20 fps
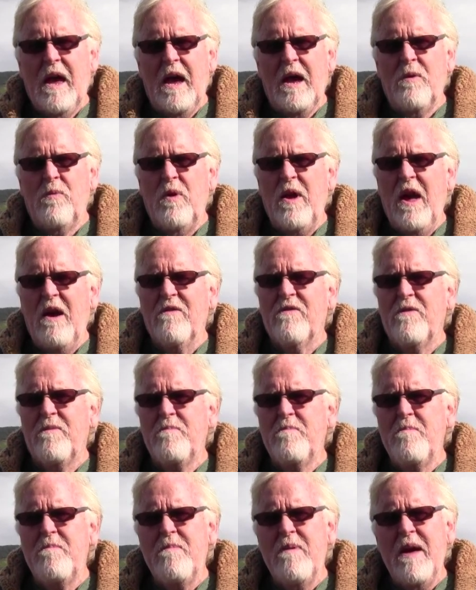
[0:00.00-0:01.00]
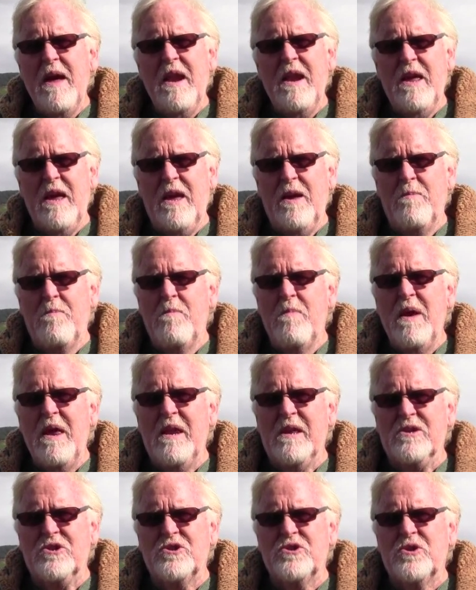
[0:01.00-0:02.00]
And we have many
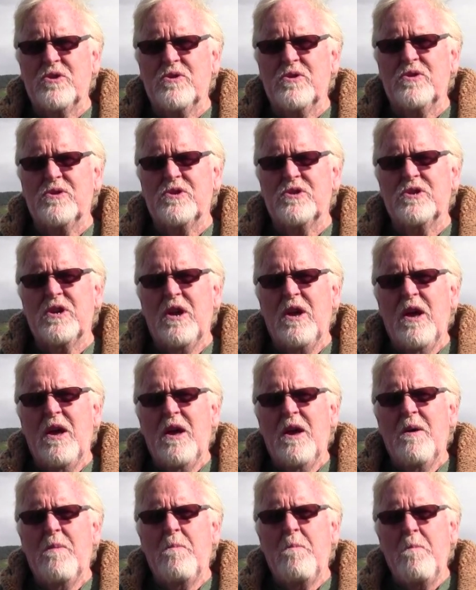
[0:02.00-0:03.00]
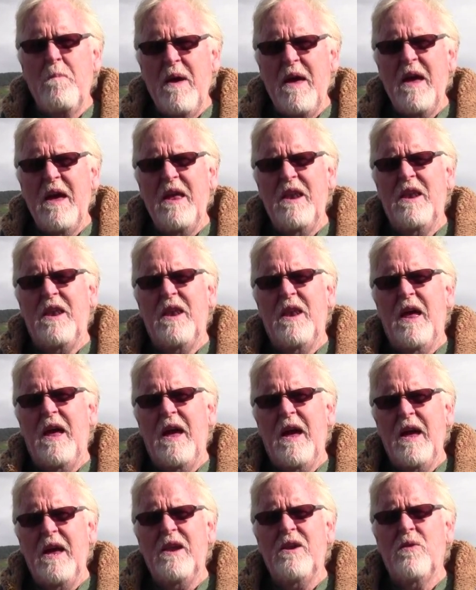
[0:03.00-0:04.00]
ministers, men
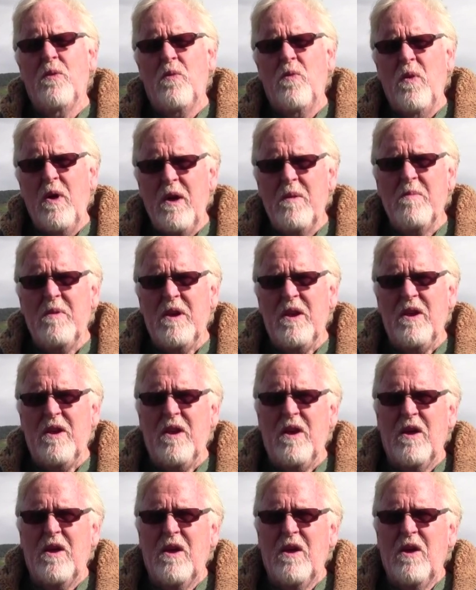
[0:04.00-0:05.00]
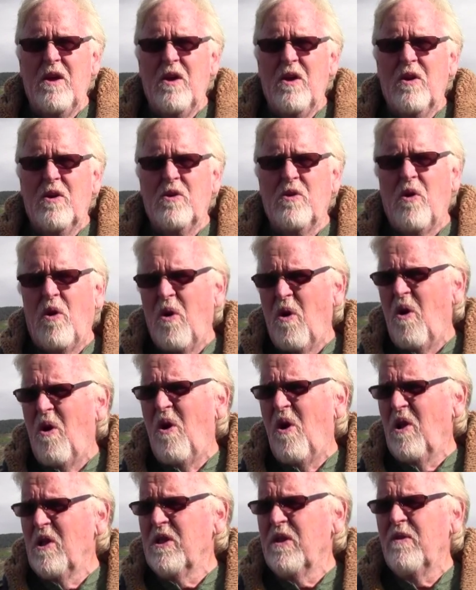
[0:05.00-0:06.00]
and women,
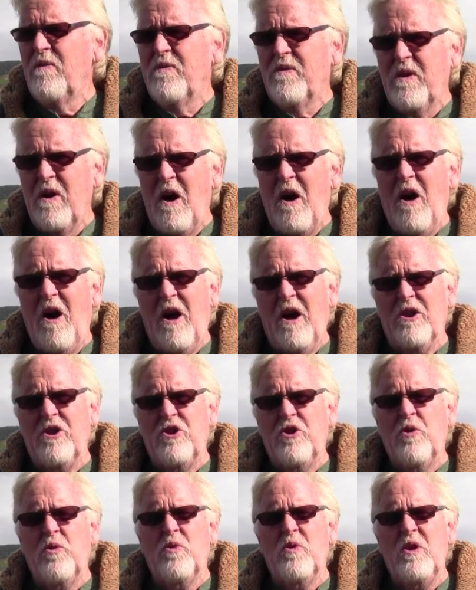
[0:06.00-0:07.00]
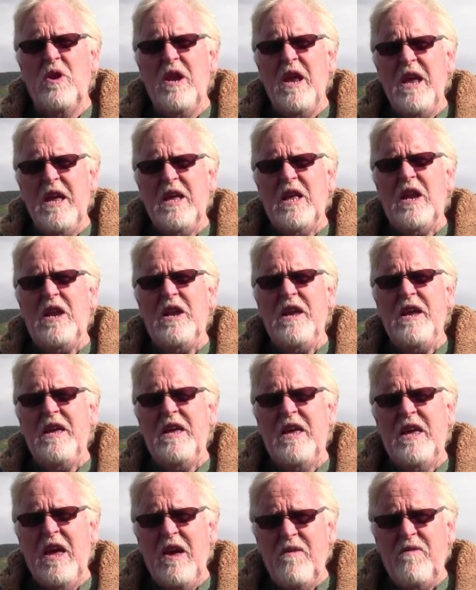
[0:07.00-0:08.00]
called of God,
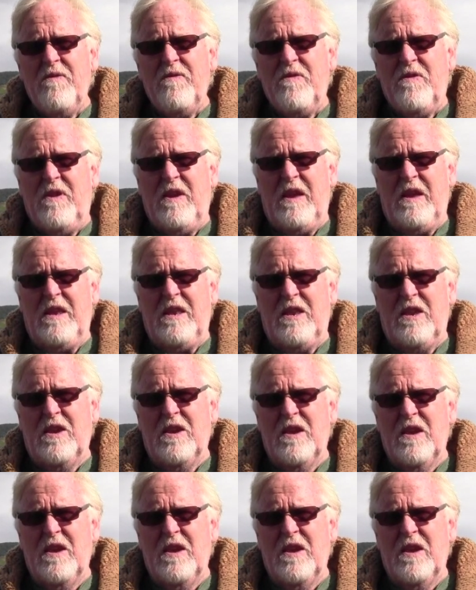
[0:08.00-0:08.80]
uniquely gifted,